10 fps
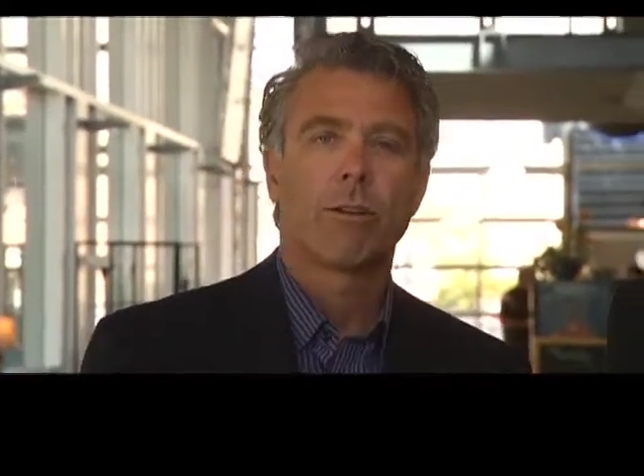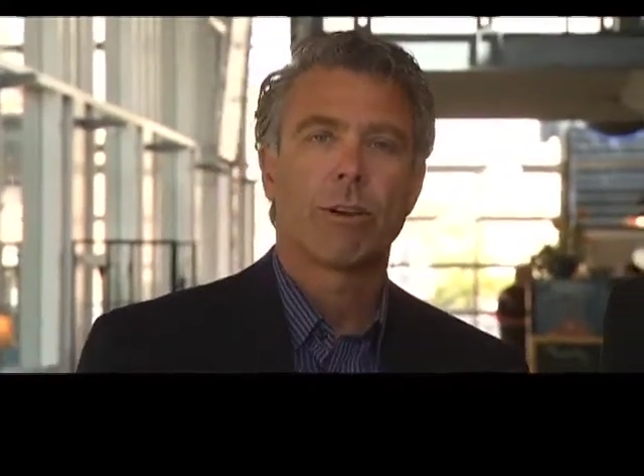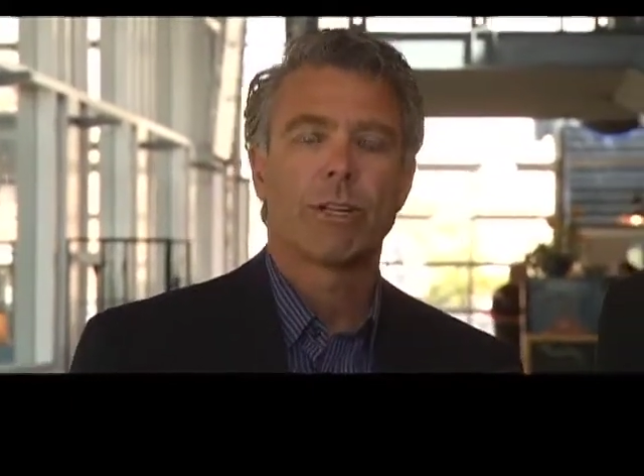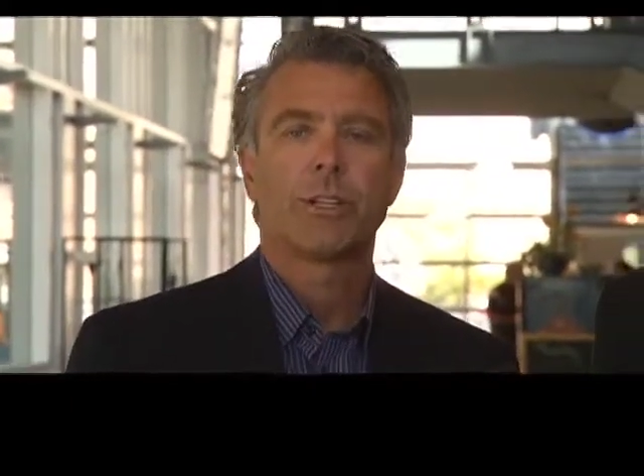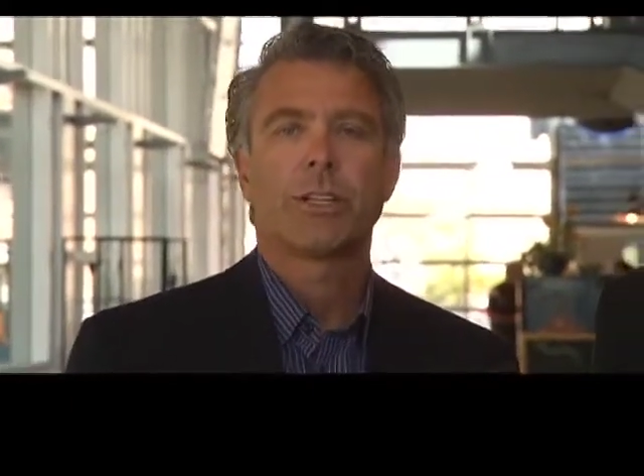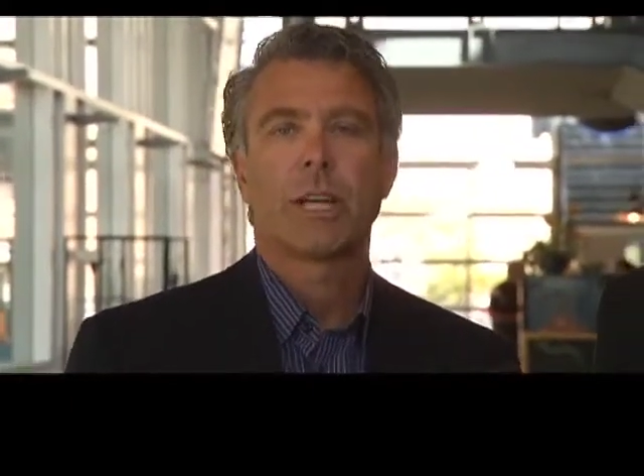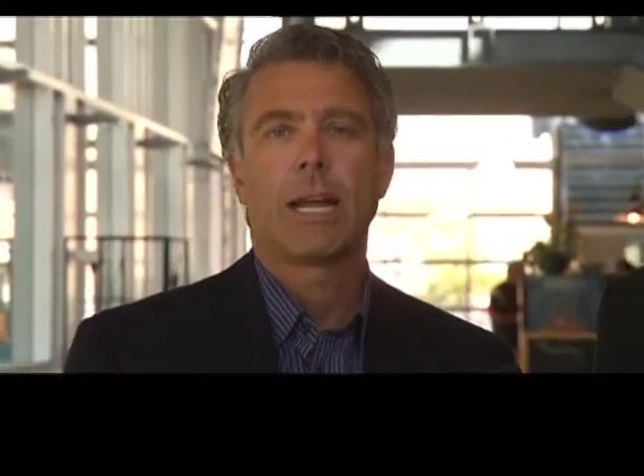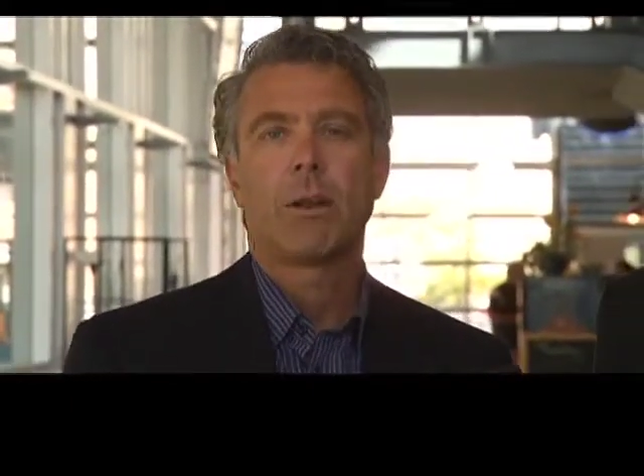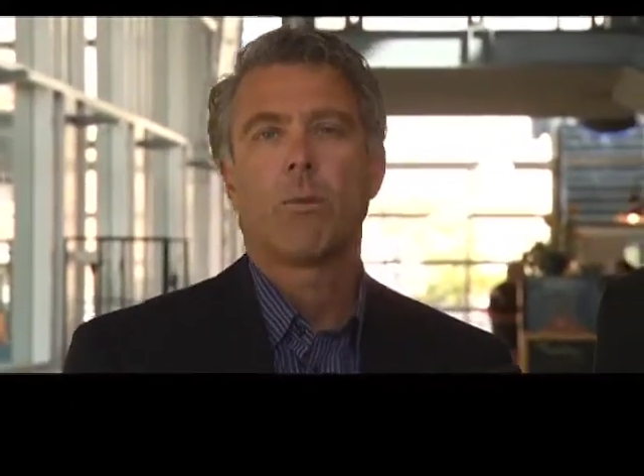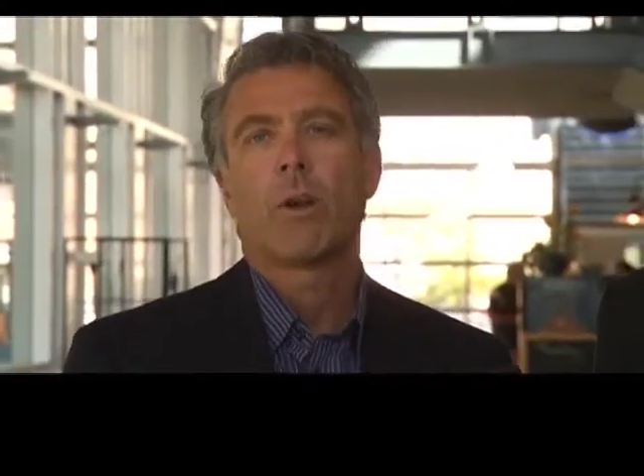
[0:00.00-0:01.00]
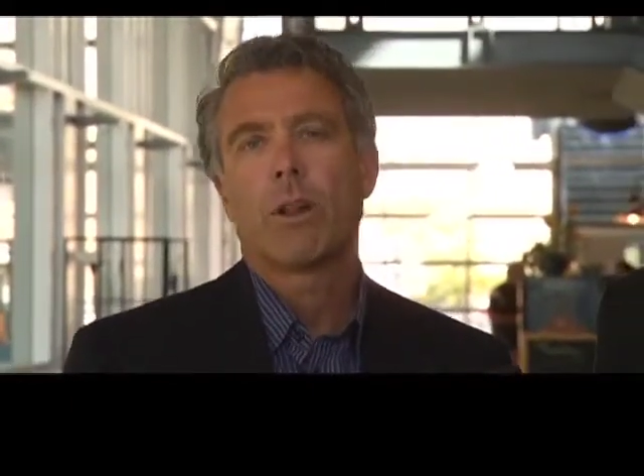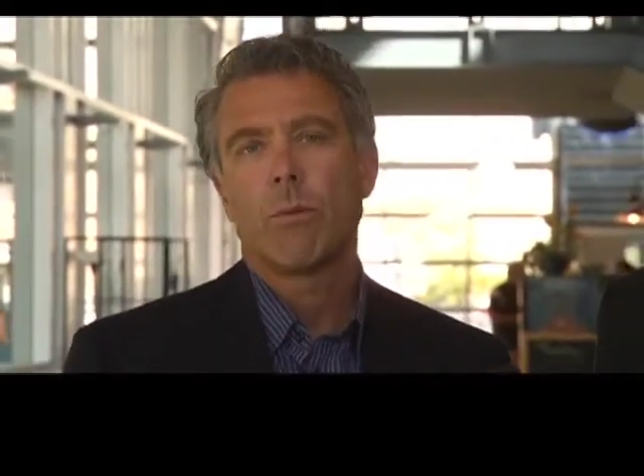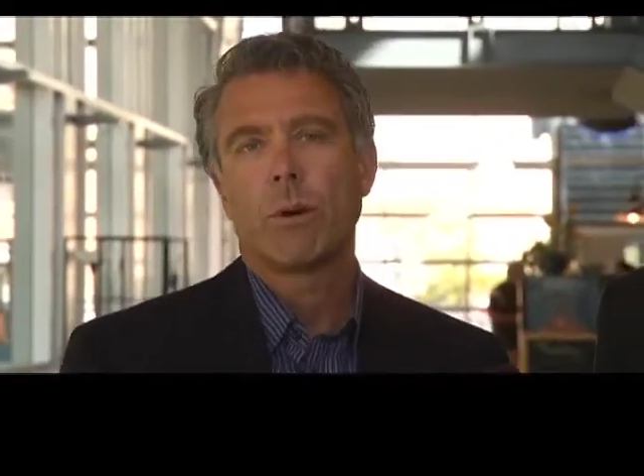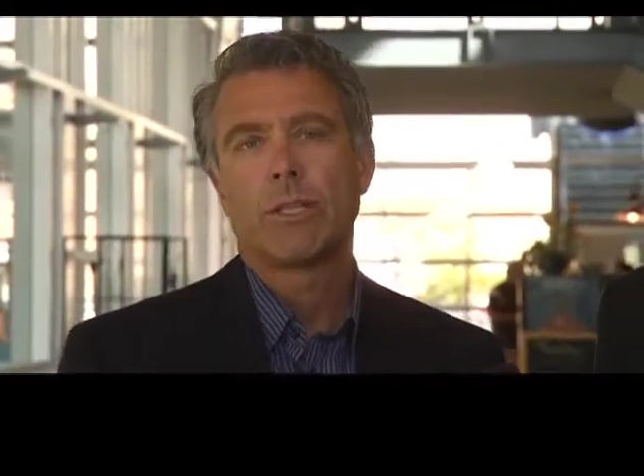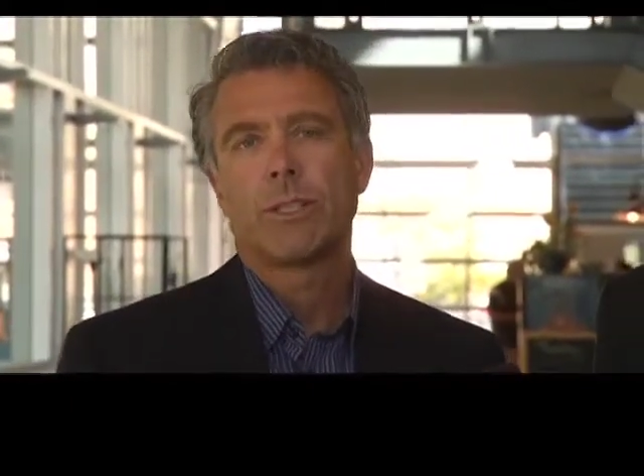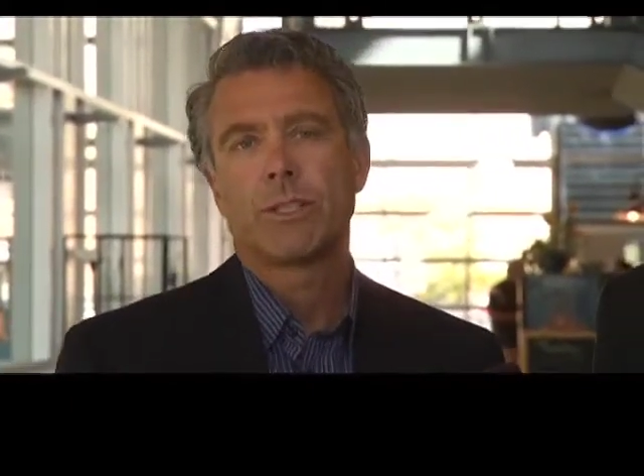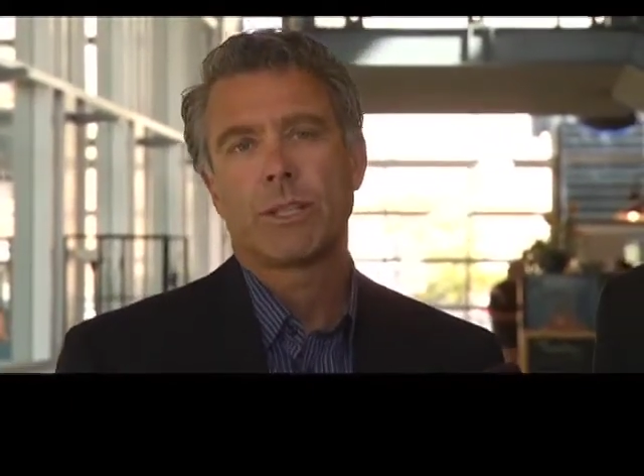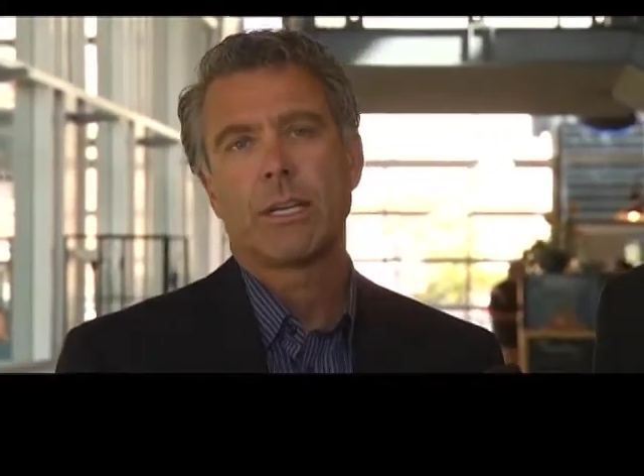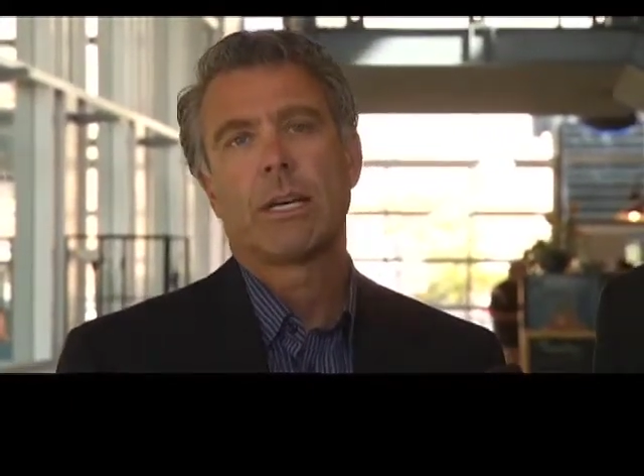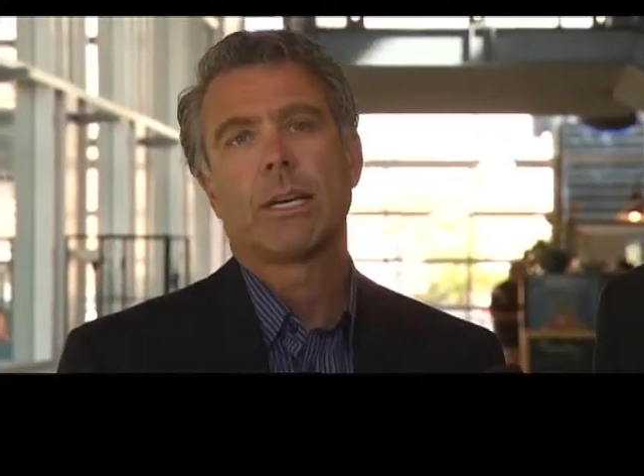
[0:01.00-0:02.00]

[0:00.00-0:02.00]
Chris, and one of the ones